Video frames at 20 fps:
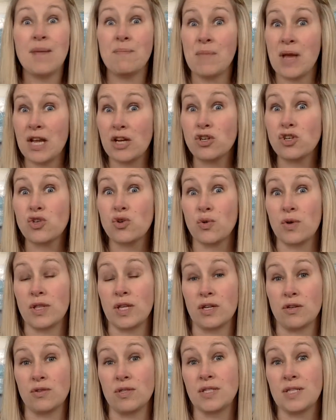make sure
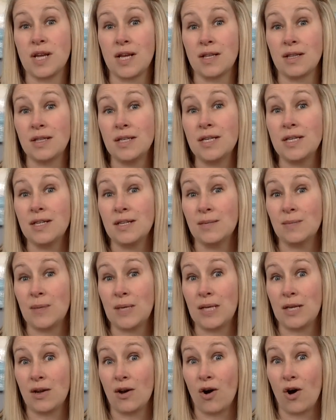that you're staying lean and
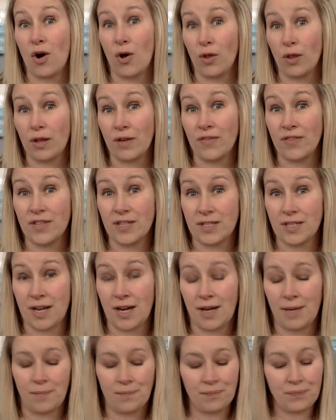mean all of the
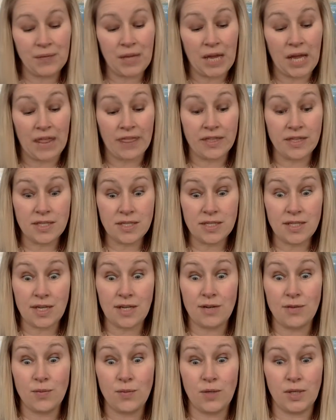time. The
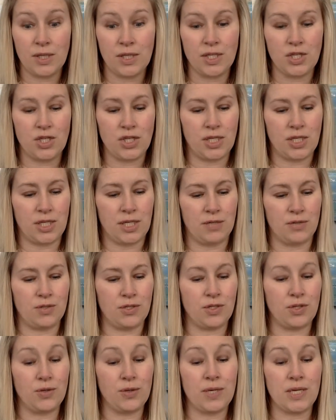second one that she tells
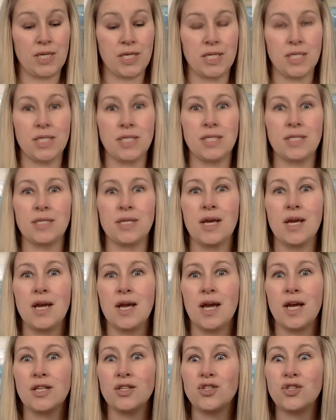you is
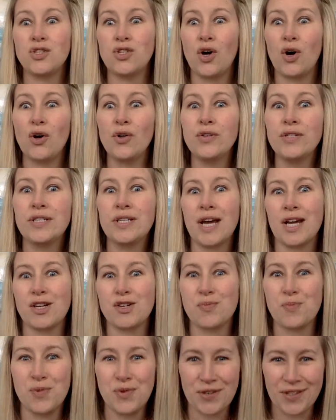install
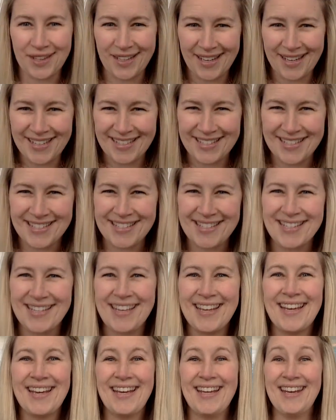dashboard lights.
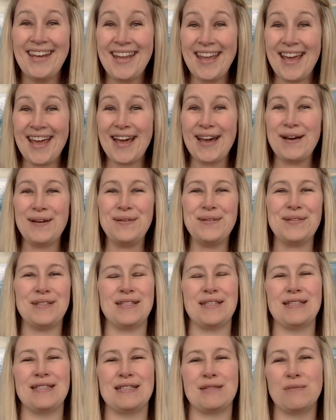Now,
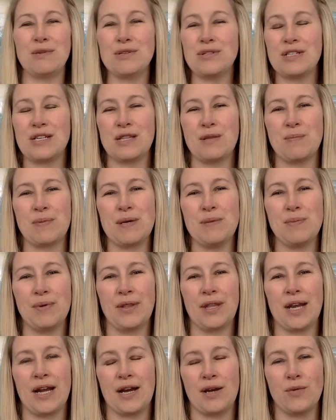since most of the people
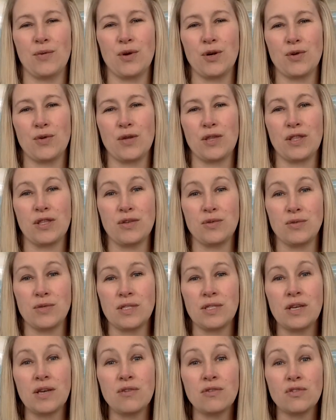that I work with use
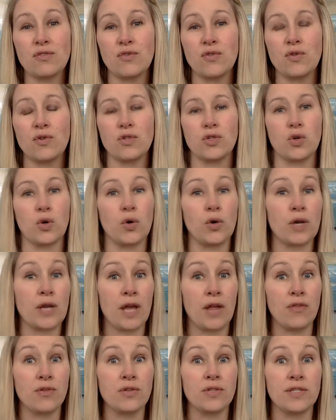Salesforce or
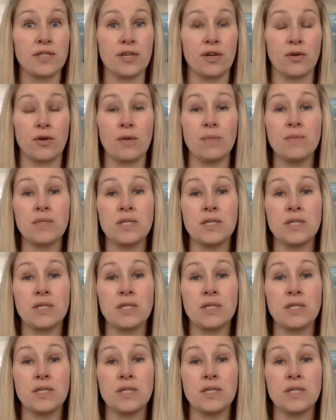another CRM